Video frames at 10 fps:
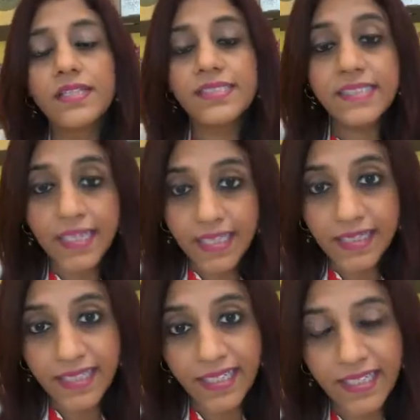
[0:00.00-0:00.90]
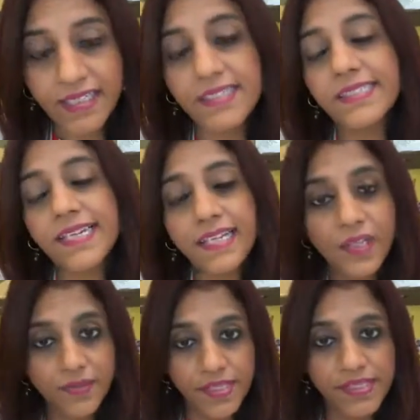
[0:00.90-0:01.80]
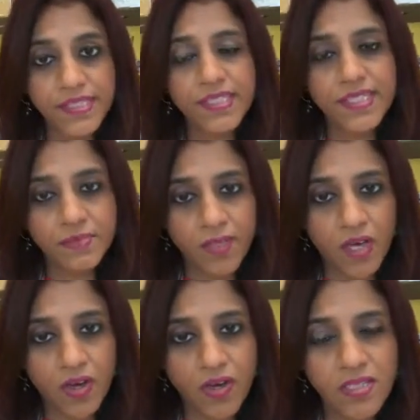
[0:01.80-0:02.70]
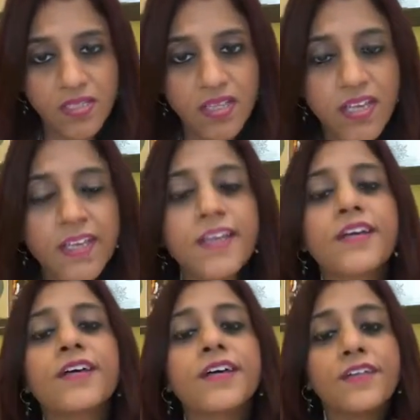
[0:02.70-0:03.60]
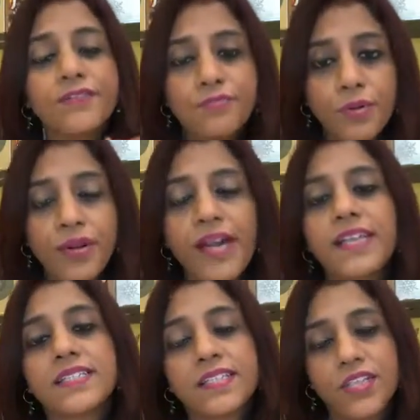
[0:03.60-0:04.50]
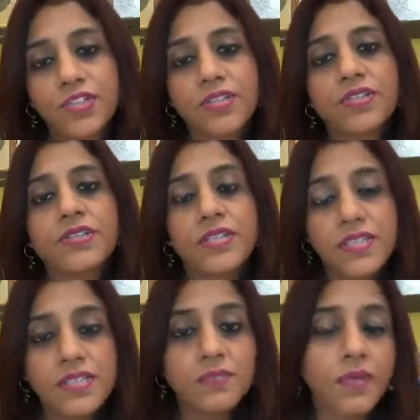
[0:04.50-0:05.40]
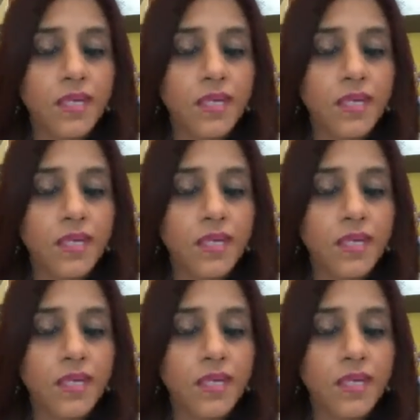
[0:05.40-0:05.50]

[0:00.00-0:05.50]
Second thing, the second reason is because procrastination is